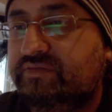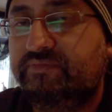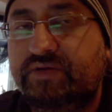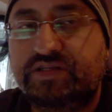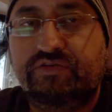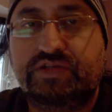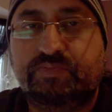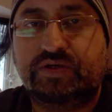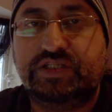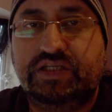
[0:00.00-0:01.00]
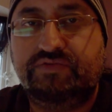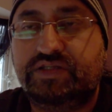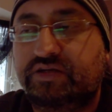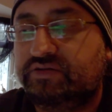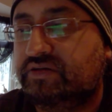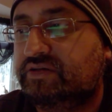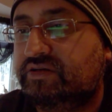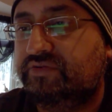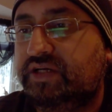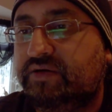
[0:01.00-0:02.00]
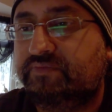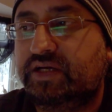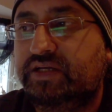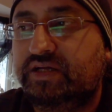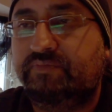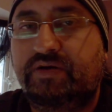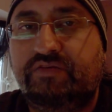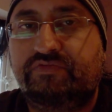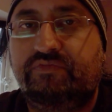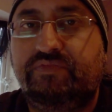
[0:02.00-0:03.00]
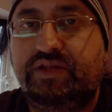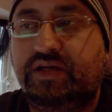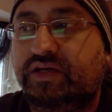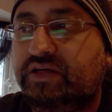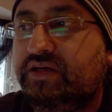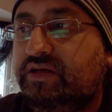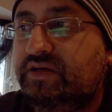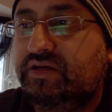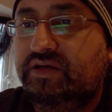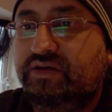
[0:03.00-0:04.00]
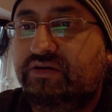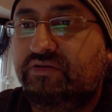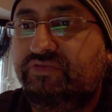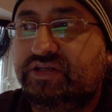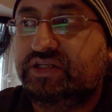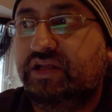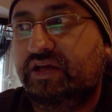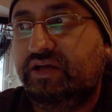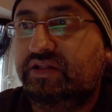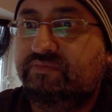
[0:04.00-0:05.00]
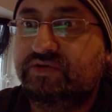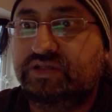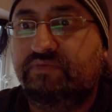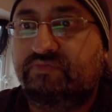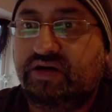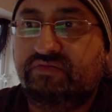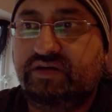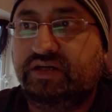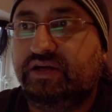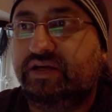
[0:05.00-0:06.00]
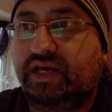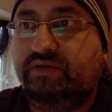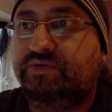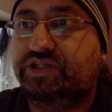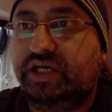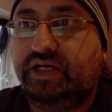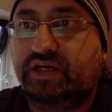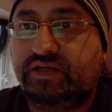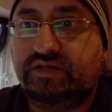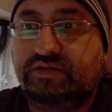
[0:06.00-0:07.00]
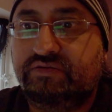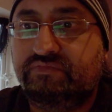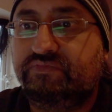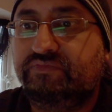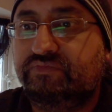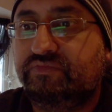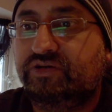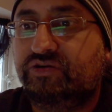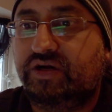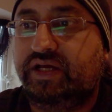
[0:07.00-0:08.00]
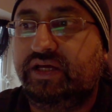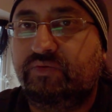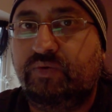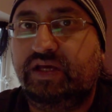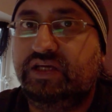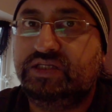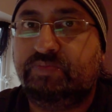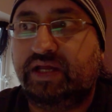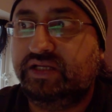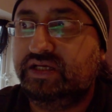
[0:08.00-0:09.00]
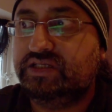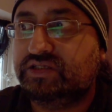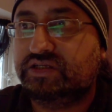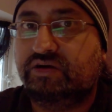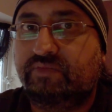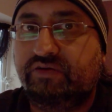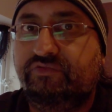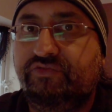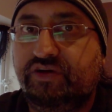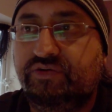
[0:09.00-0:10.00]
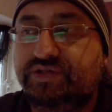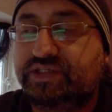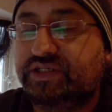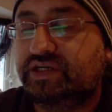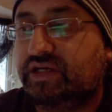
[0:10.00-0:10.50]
most of it was positive, so I can't really complain. Apart from obviously the Muslim brother going ape shit and crying and wetting his panties because I got my own views.